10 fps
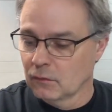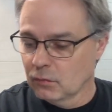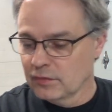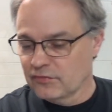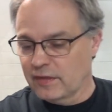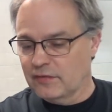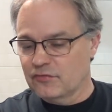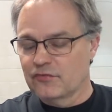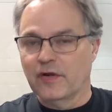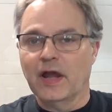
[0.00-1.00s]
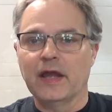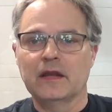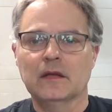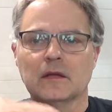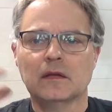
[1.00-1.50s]
Once that's
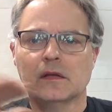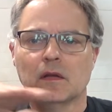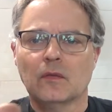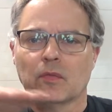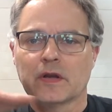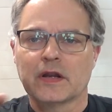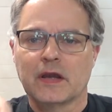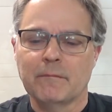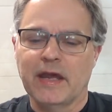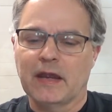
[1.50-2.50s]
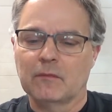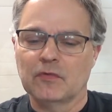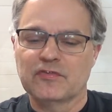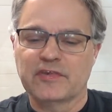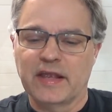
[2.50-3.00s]
dried, we're going to come back and we'll
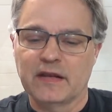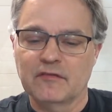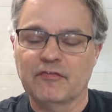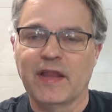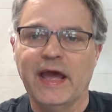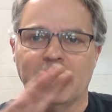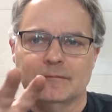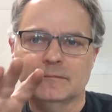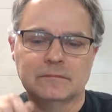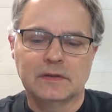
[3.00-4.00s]
sand it flat